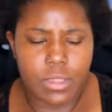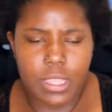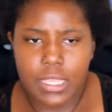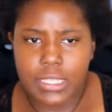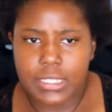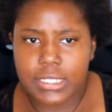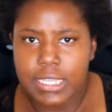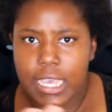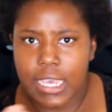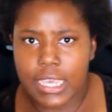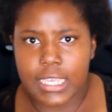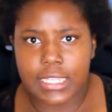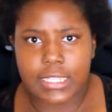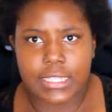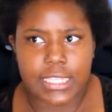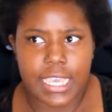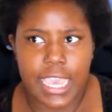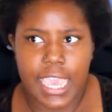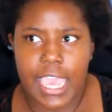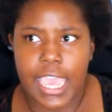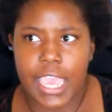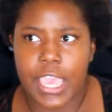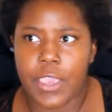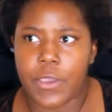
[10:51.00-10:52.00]
second
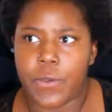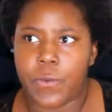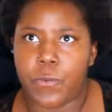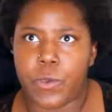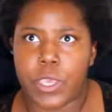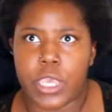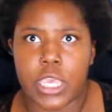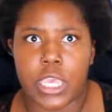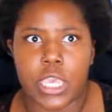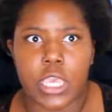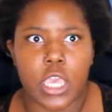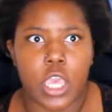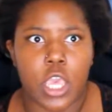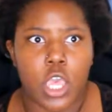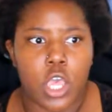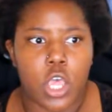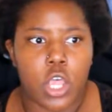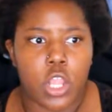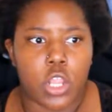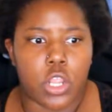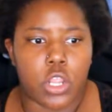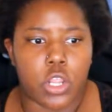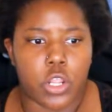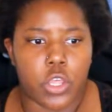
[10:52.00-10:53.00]
day we
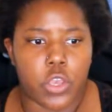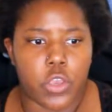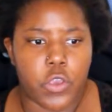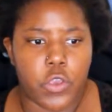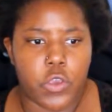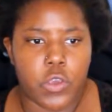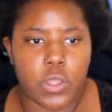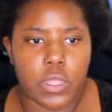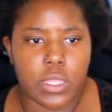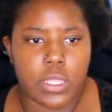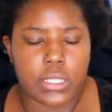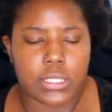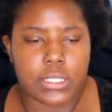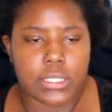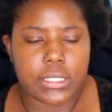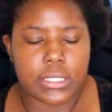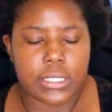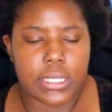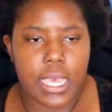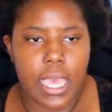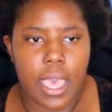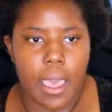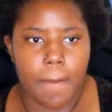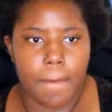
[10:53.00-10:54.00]
learned
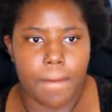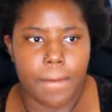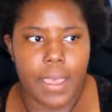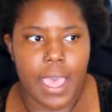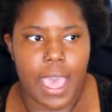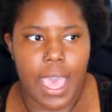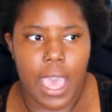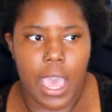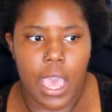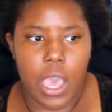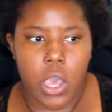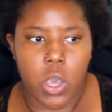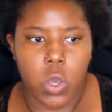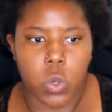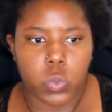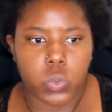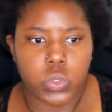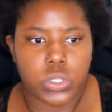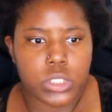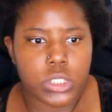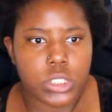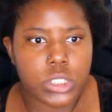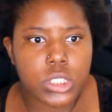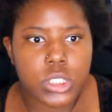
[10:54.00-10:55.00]
about,
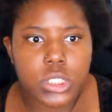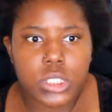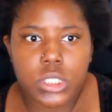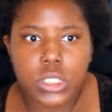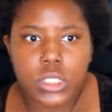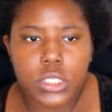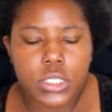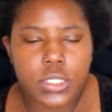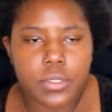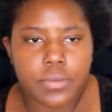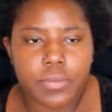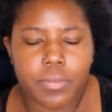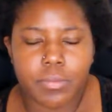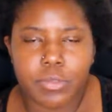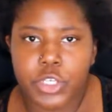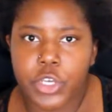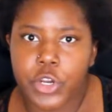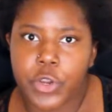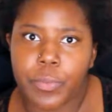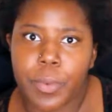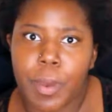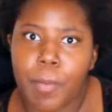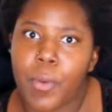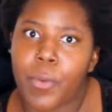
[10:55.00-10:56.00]
I'm
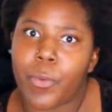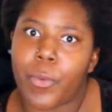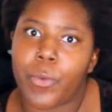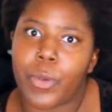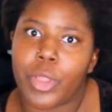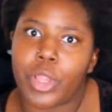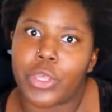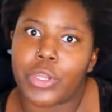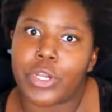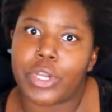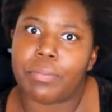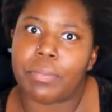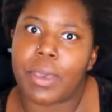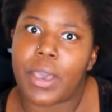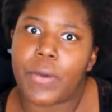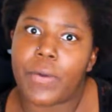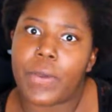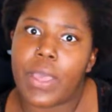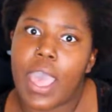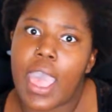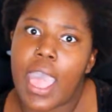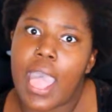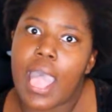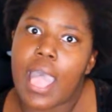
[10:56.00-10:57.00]
trying to remember what we learned
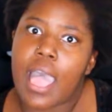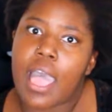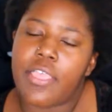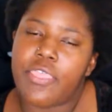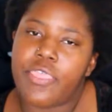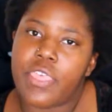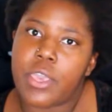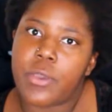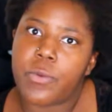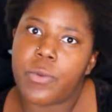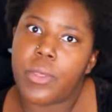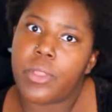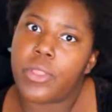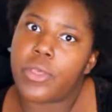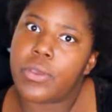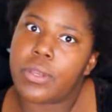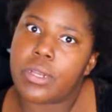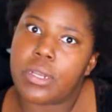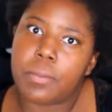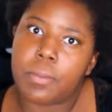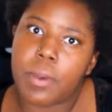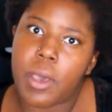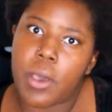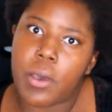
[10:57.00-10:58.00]
about. I think we
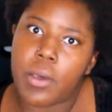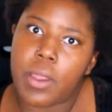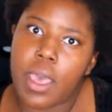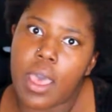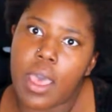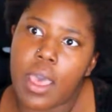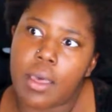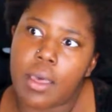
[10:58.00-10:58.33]
learned about